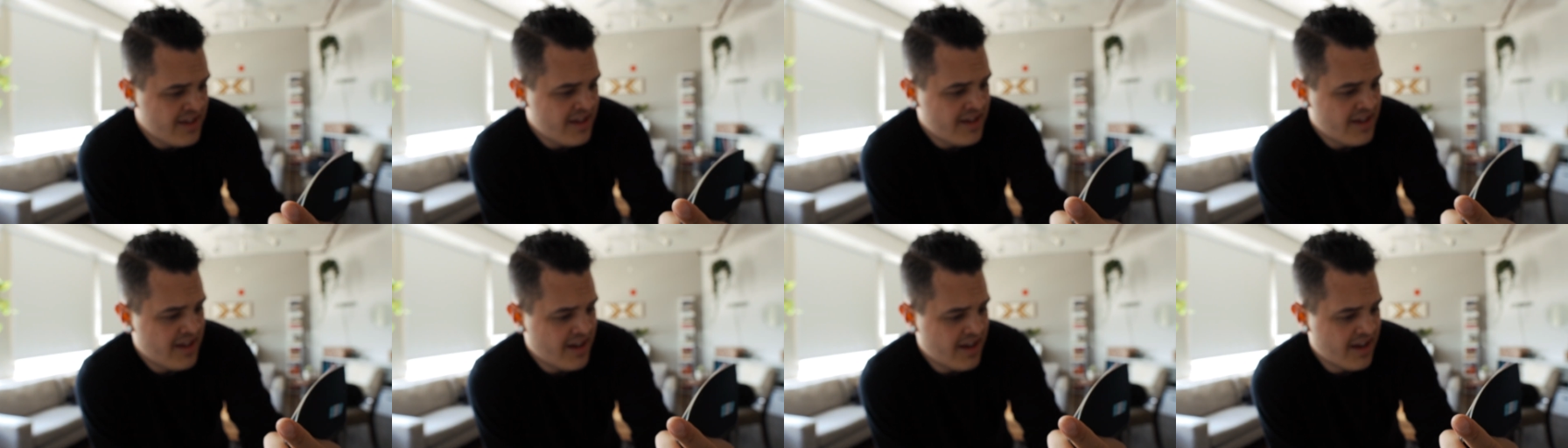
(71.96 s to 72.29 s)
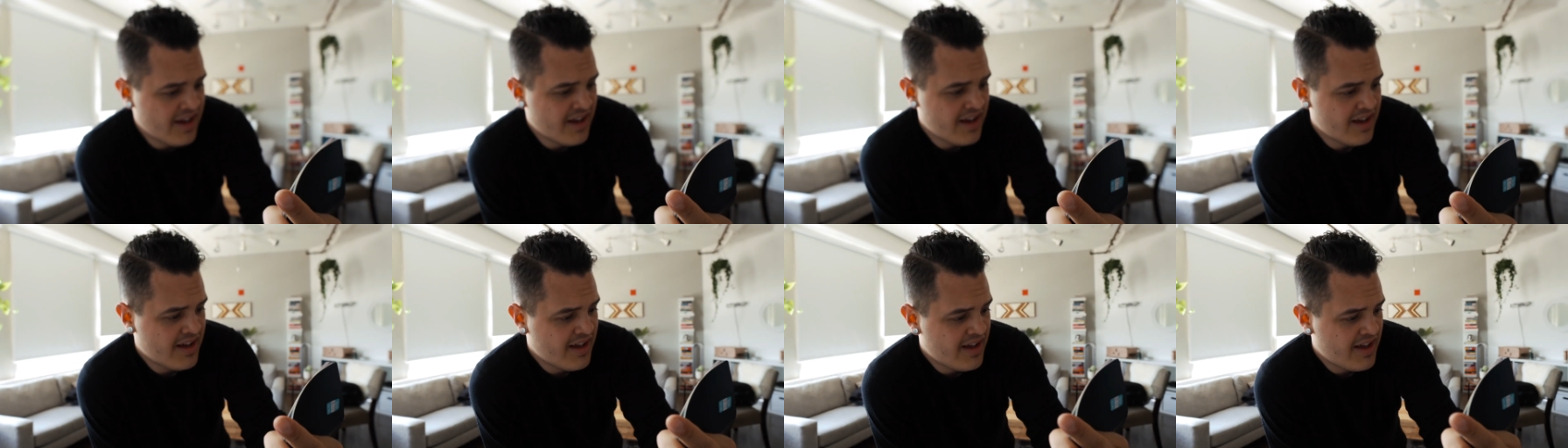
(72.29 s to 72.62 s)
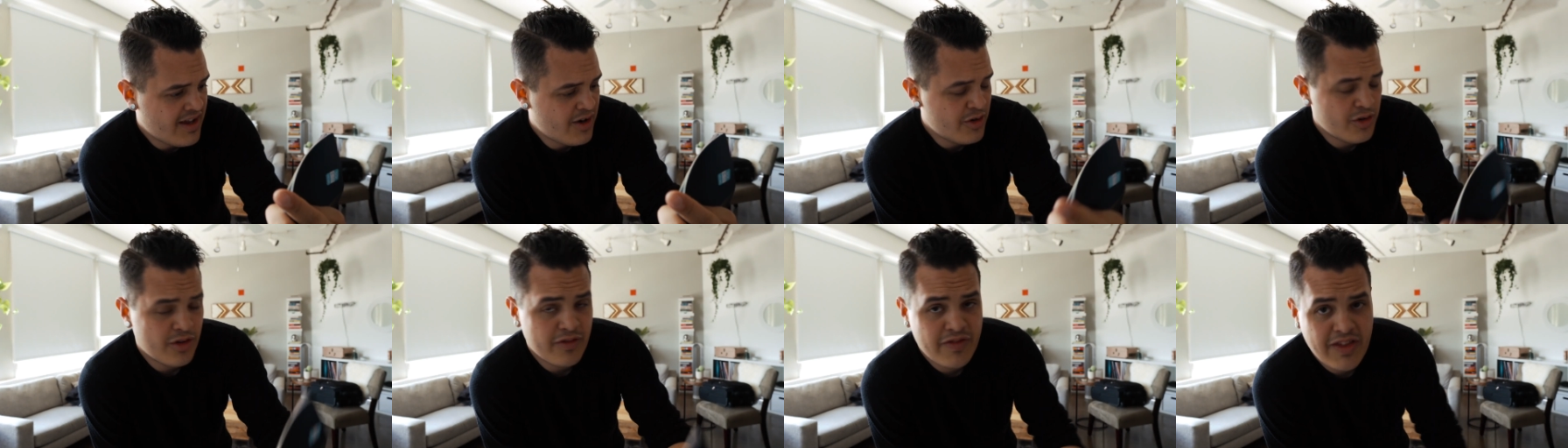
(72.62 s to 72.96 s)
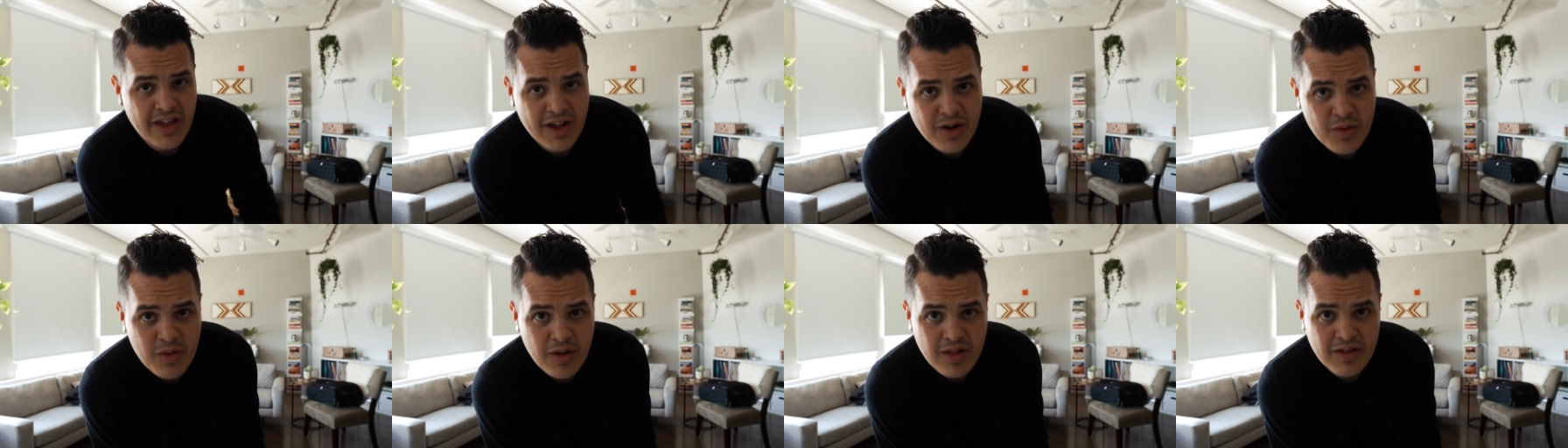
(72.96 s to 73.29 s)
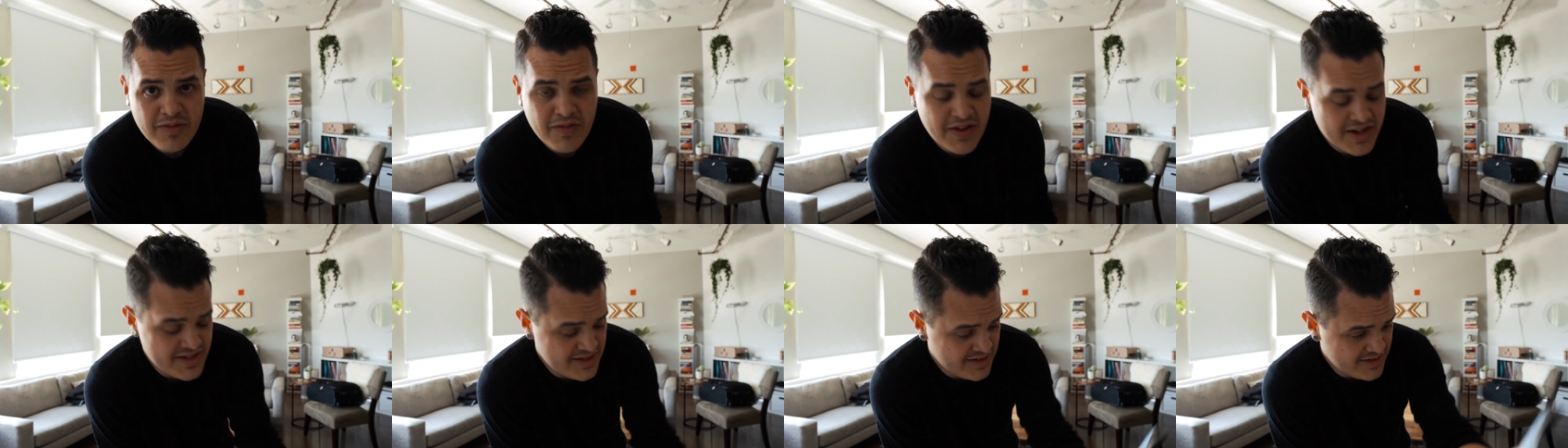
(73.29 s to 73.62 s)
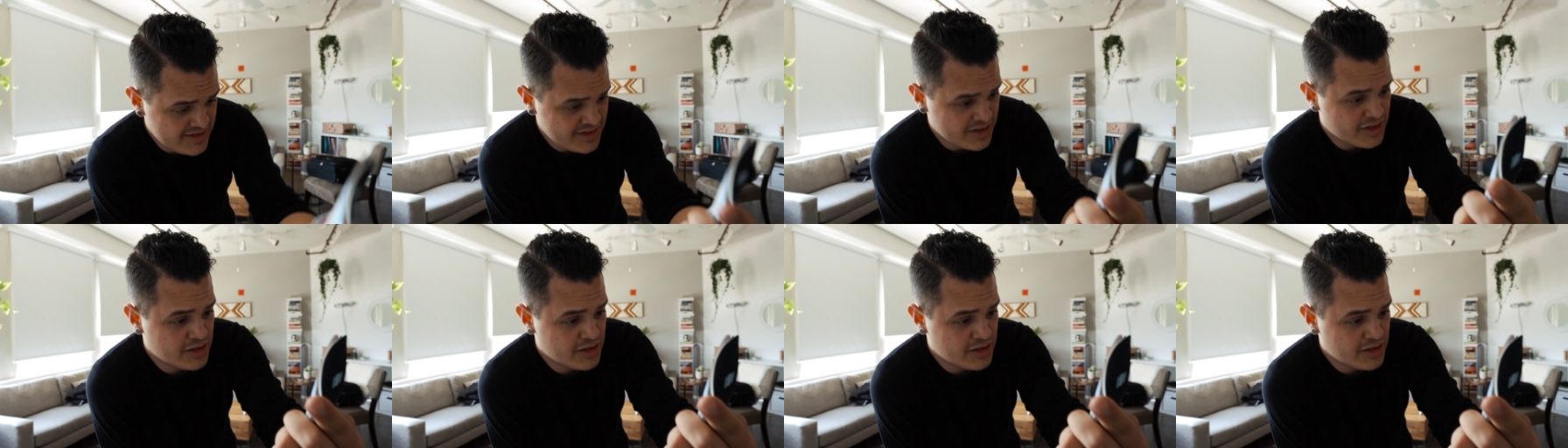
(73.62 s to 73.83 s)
I don't know if that qualifies as